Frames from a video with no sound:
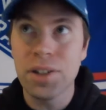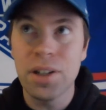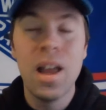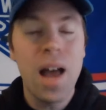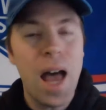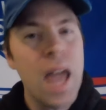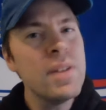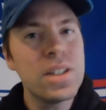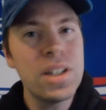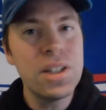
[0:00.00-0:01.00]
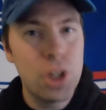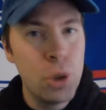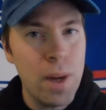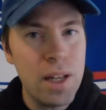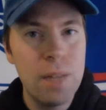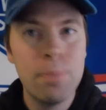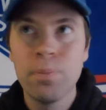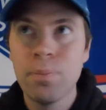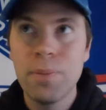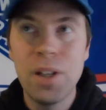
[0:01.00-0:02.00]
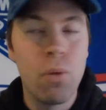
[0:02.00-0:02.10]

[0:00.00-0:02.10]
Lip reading: And I haven't seen too many, you know,